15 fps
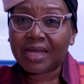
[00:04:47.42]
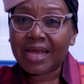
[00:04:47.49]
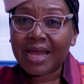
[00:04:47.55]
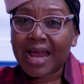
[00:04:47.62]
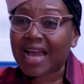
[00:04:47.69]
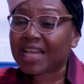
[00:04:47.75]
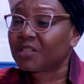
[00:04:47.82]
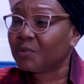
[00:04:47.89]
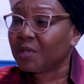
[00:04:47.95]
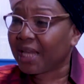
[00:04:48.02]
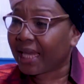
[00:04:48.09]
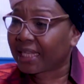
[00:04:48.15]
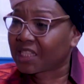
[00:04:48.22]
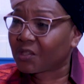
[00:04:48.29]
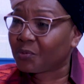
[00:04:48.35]
has been
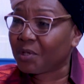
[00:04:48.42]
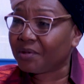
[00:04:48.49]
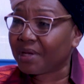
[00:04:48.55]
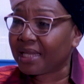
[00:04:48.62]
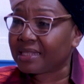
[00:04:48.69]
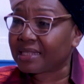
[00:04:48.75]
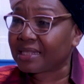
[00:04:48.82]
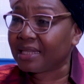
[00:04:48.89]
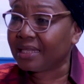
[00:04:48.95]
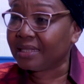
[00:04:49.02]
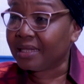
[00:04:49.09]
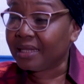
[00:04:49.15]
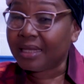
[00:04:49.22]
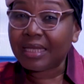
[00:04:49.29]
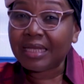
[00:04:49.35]
experiencing
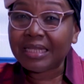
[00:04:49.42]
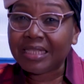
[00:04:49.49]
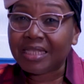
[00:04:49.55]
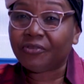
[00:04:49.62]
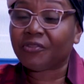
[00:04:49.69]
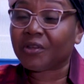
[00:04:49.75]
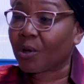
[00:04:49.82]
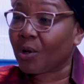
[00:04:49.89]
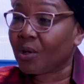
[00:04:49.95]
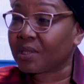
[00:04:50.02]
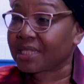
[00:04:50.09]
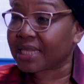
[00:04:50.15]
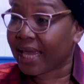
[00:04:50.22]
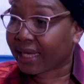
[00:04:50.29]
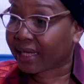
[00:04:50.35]
difficult
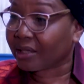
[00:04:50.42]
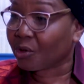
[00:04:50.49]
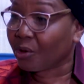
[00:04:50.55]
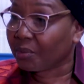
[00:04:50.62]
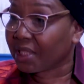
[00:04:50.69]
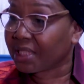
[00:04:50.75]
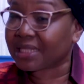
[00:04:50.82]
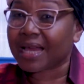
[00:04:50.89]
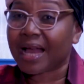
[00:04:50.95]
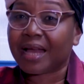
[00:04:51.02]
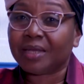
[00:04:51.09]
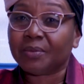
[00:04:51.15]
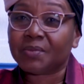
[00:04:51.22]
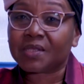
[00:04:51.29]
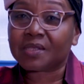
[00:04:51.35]
economic
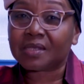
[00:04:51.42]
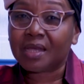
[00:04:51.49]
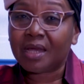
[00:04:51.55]
times.